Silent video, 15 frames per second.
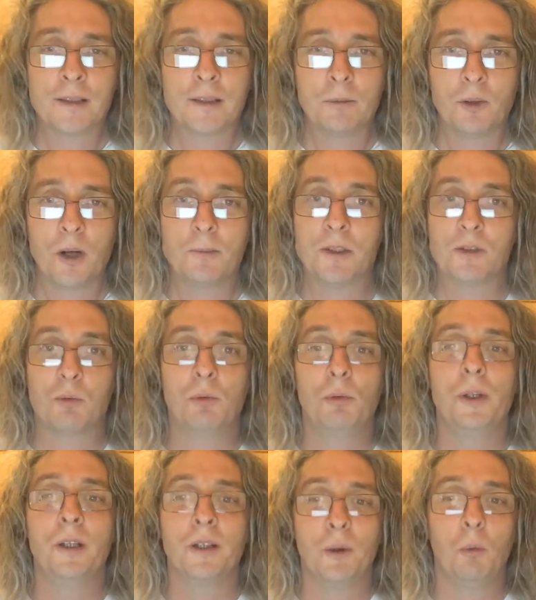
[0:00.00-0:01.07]
Sometimes it's
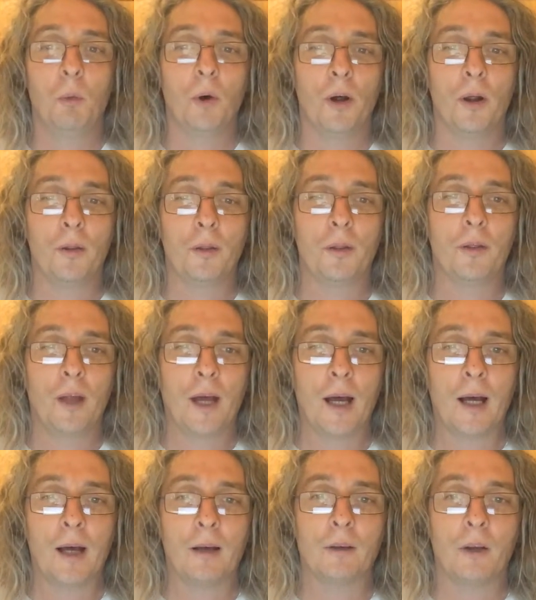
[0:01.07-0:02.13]
really worth
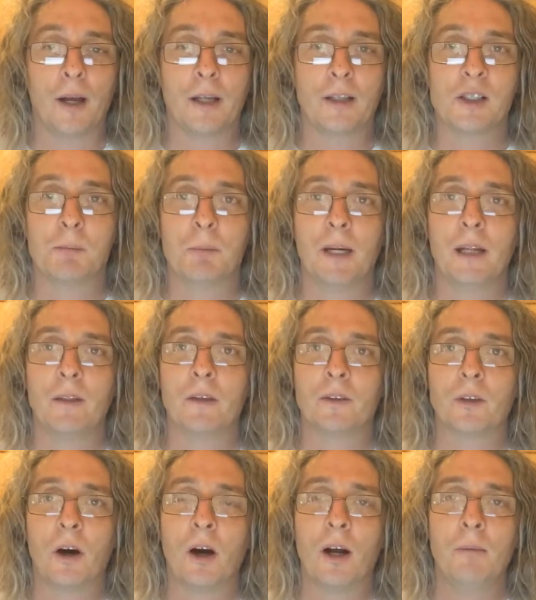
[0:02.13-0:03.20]
like spending the
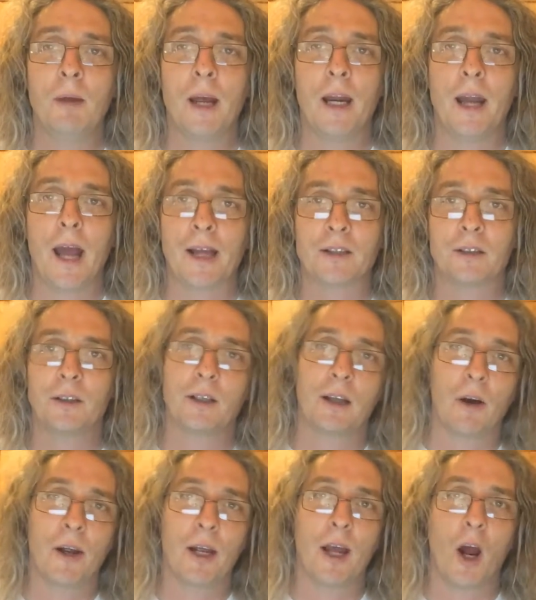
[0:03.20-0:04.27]
time and actually
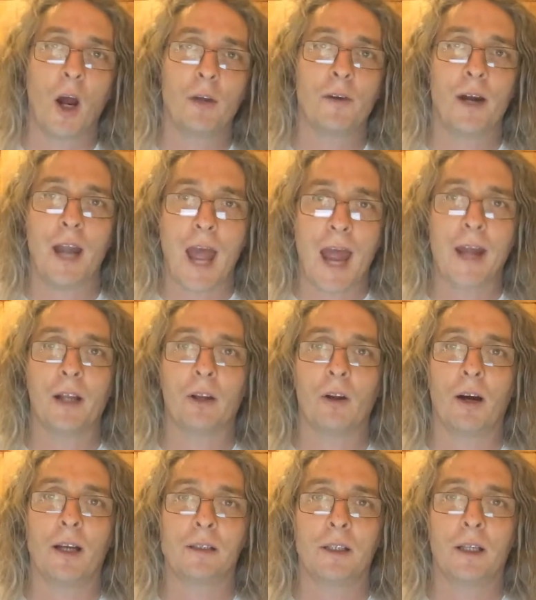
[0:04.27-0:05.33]
going over and
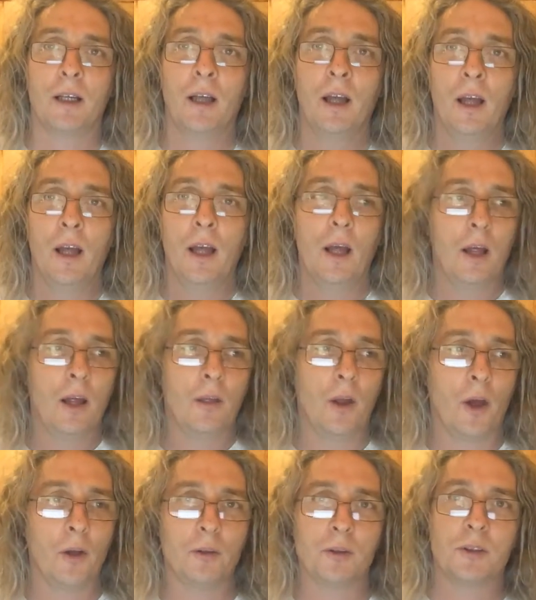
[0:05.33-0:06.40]
analysing
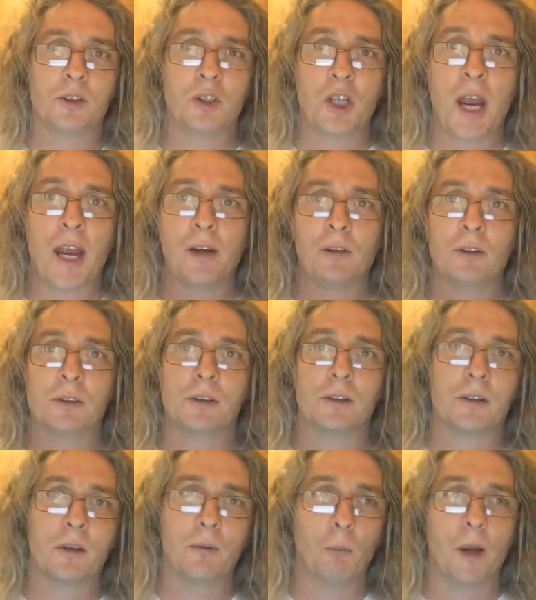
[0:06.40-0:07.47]
those
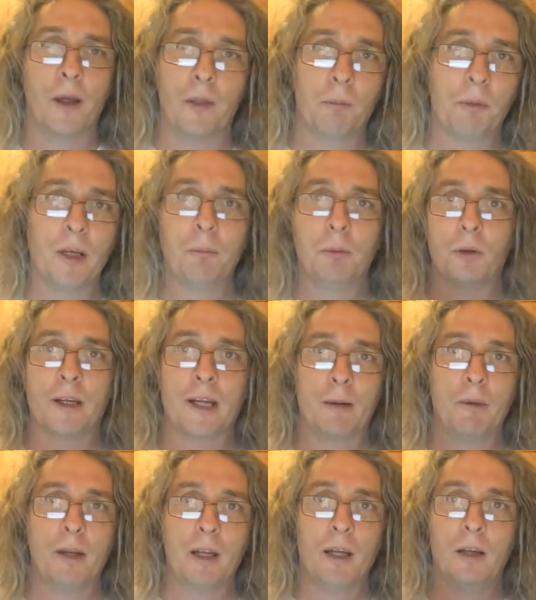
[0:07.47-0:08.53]
channels where the people are
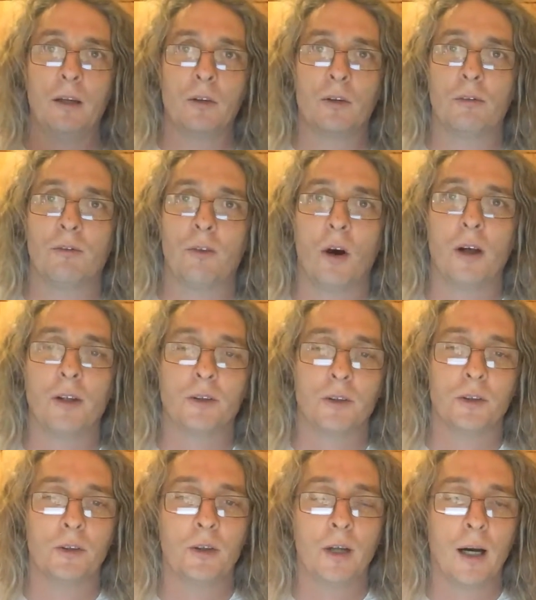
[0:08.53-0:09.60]
coming in to find
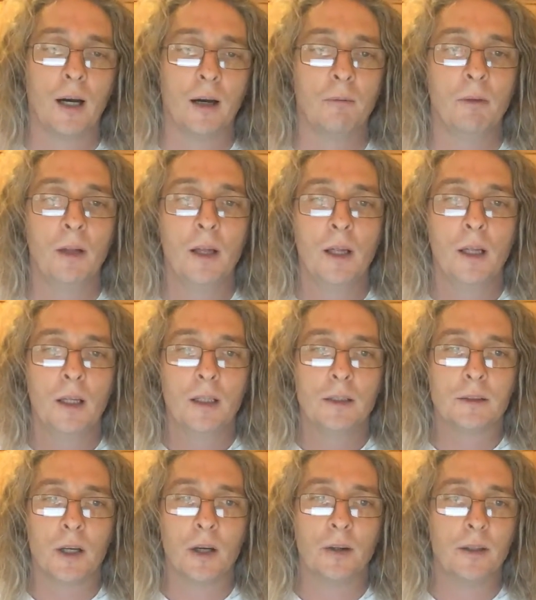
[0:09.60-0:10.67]
you.
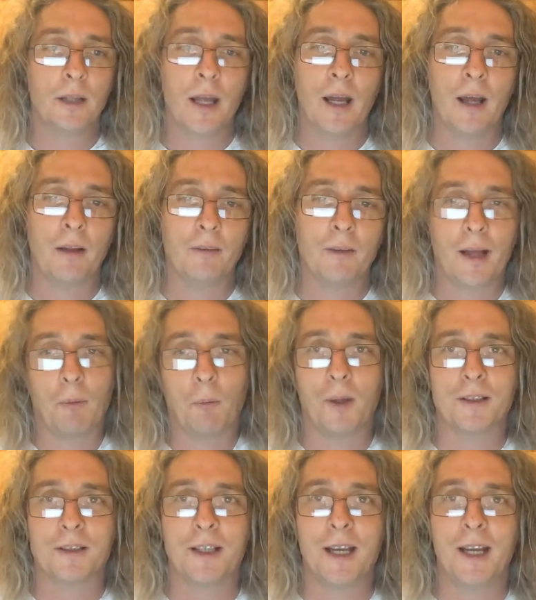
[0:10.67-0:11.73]
So yeah,
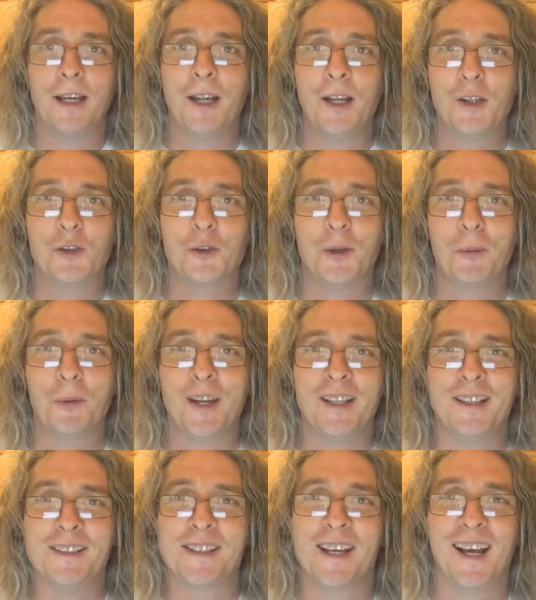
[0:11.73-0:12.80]
once again, history
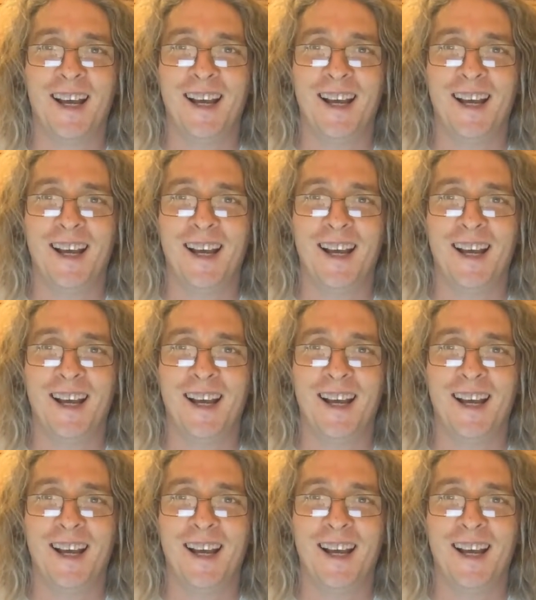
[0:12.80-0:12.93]
wins.